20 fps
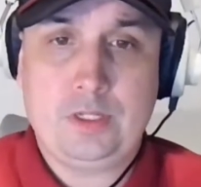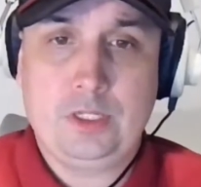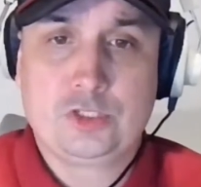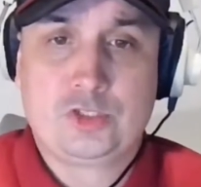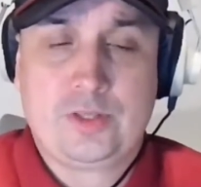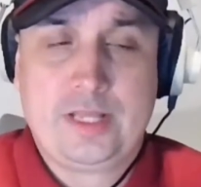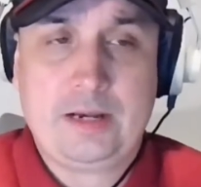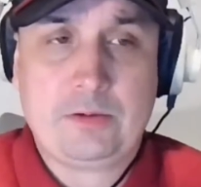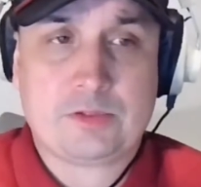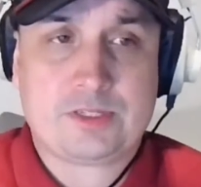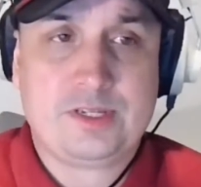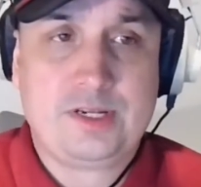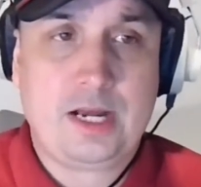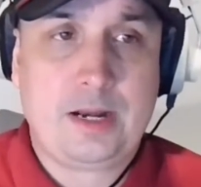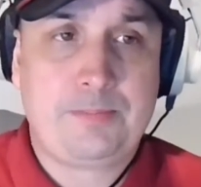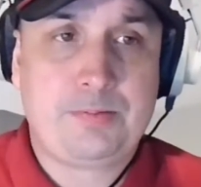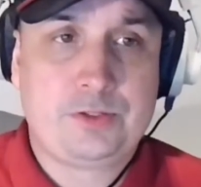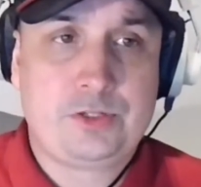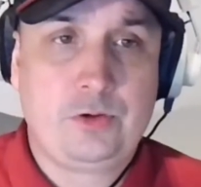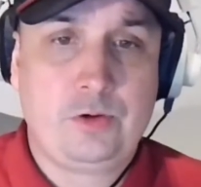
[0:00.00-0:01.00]
So that was an
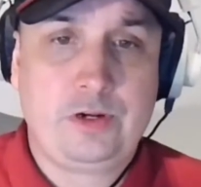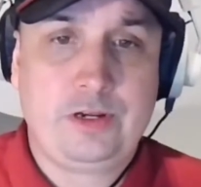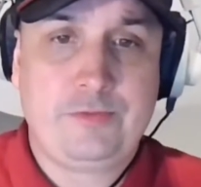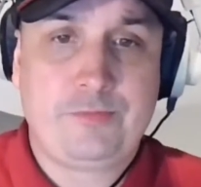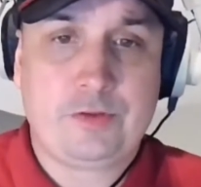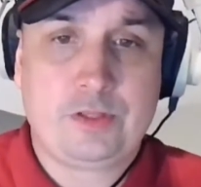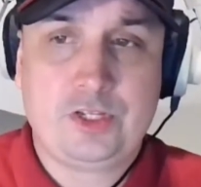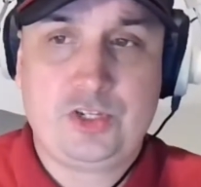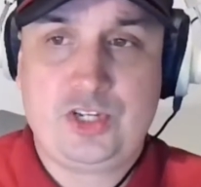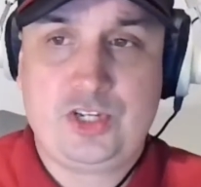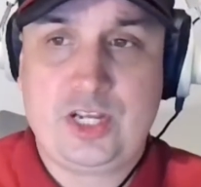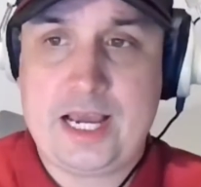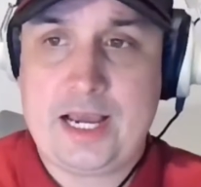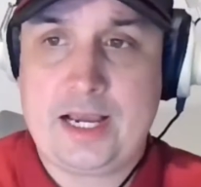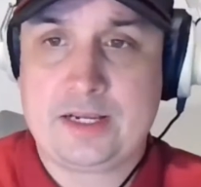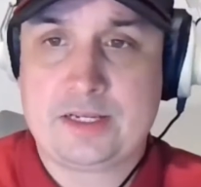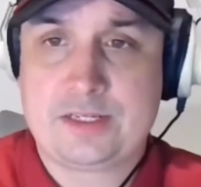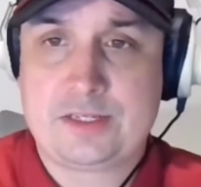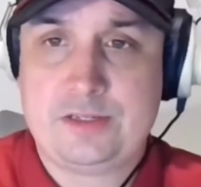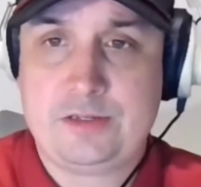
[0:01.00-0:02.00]
opportunity for the
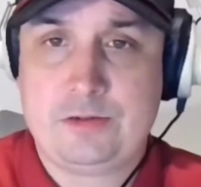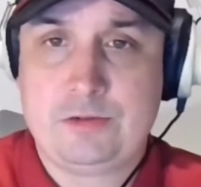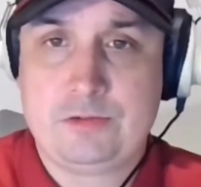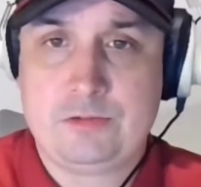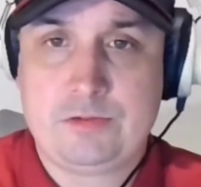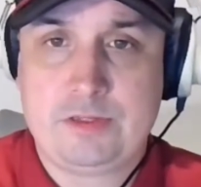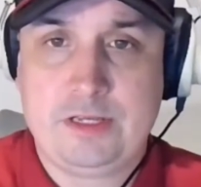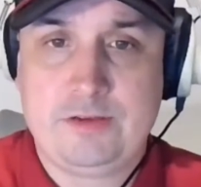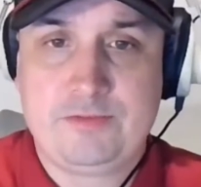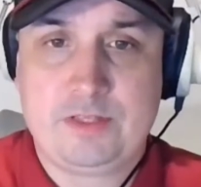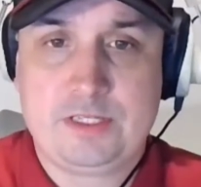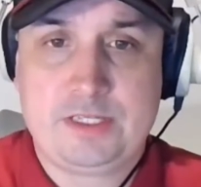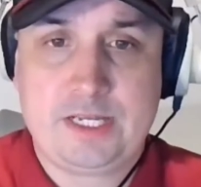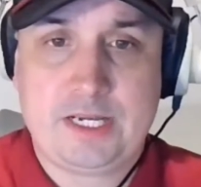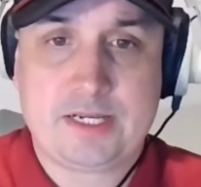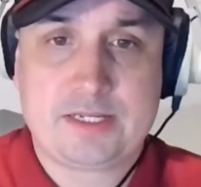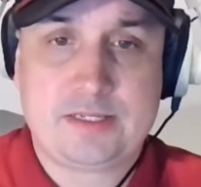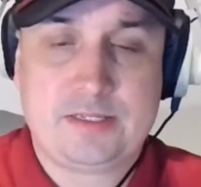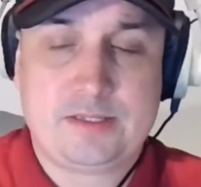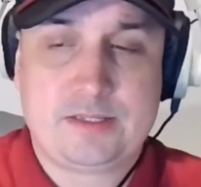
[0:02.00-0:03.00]
Jags to give the
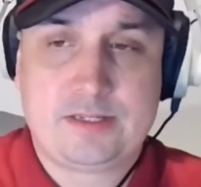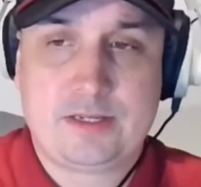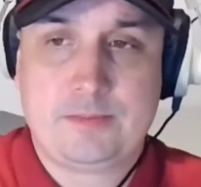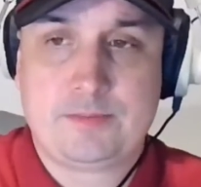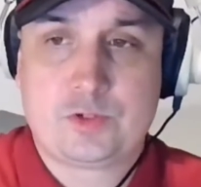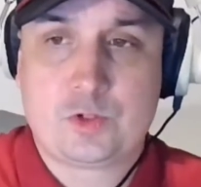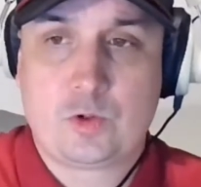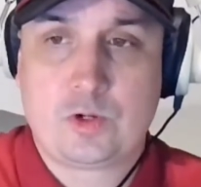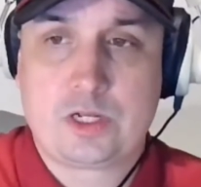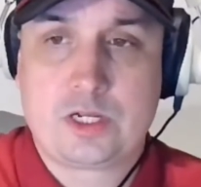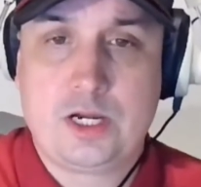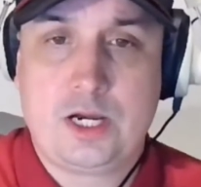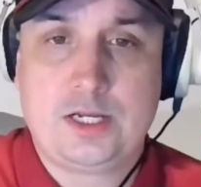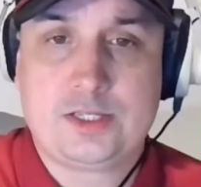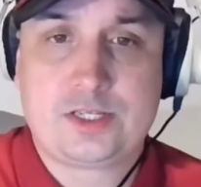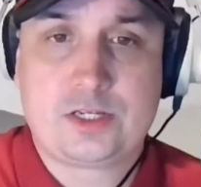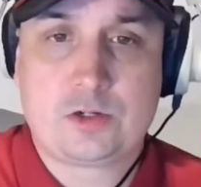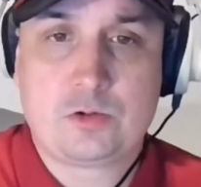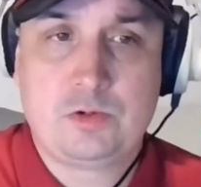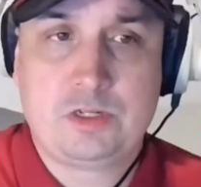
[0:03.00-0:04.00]
Texans some sort of
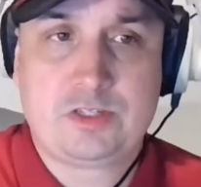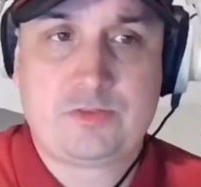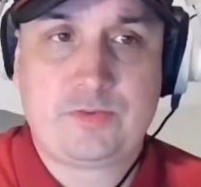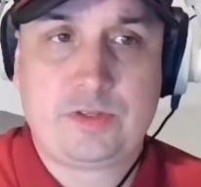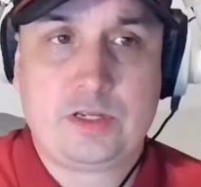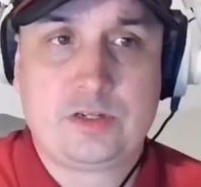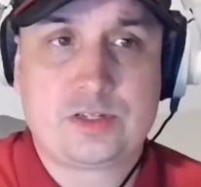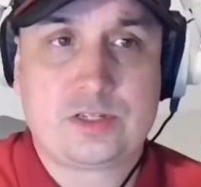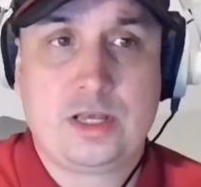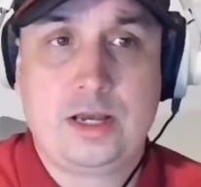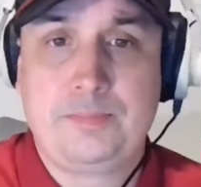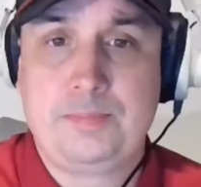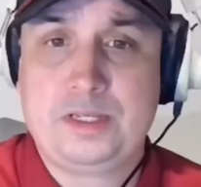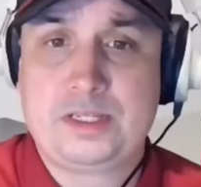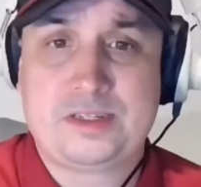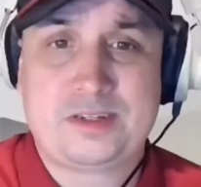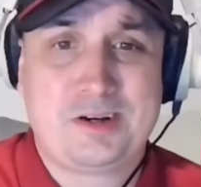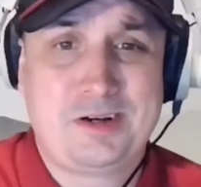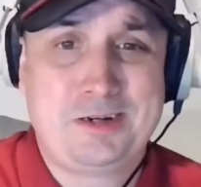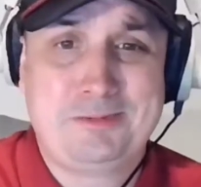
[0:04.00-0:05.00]
consequence for their sloppy
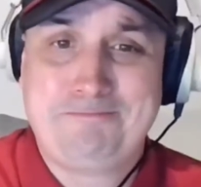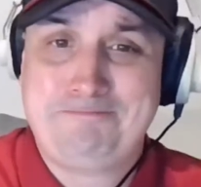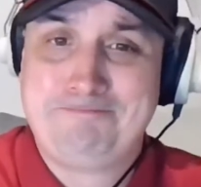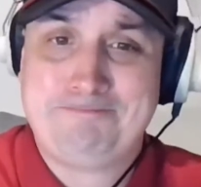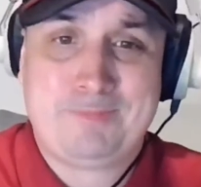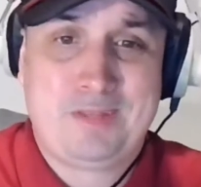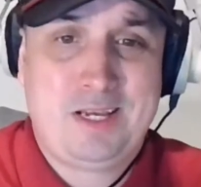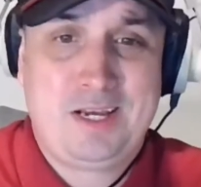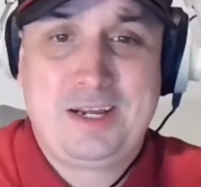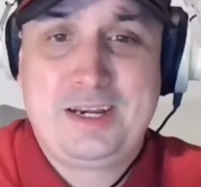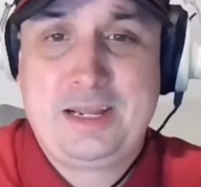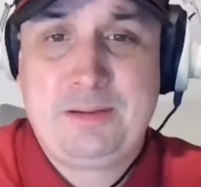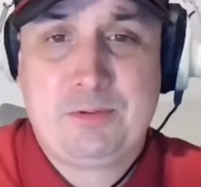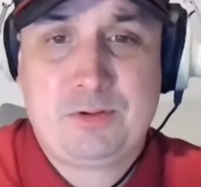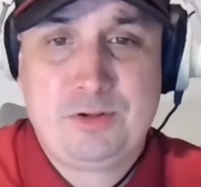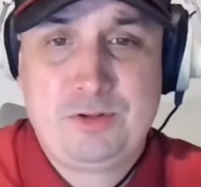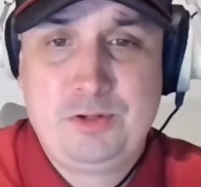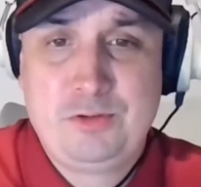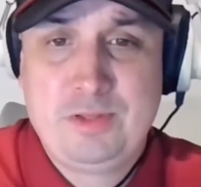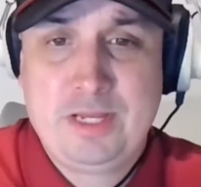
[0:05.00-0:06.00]
start. Unable
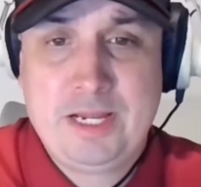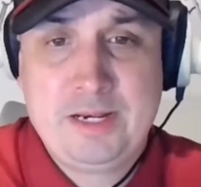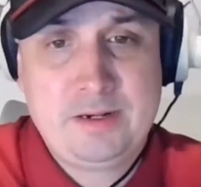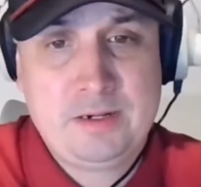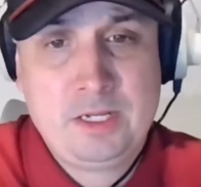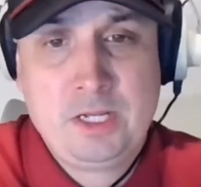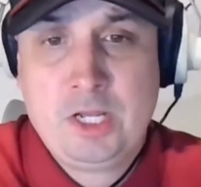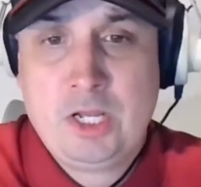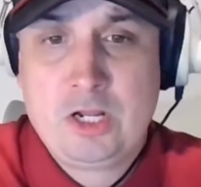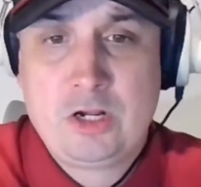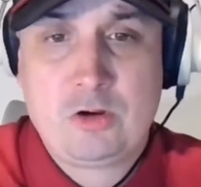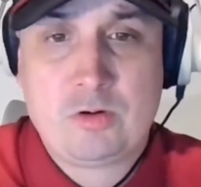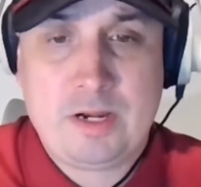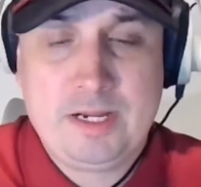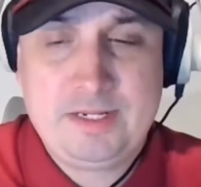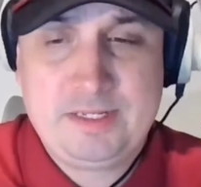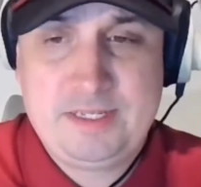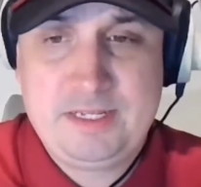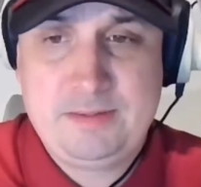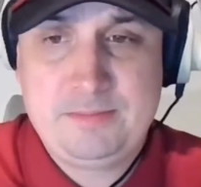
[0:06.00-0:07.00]
to do that.
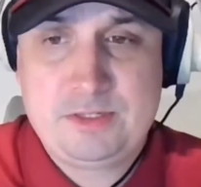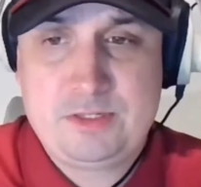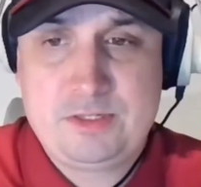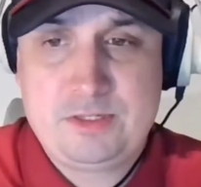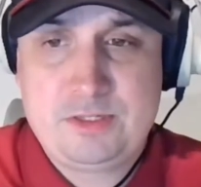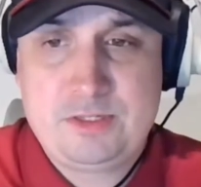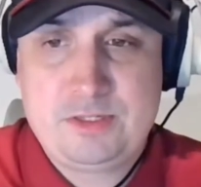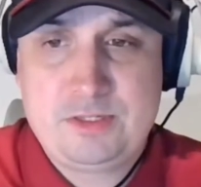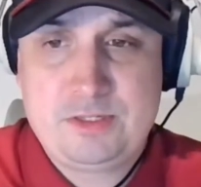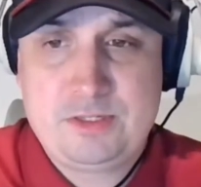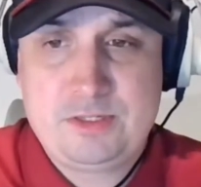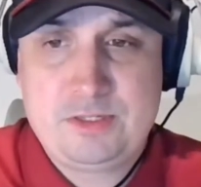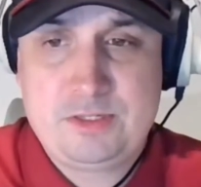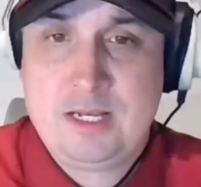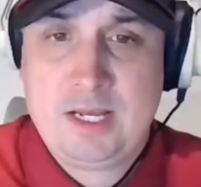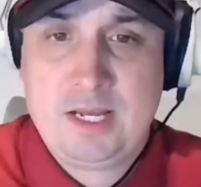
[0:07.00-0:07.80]
Great teams do that.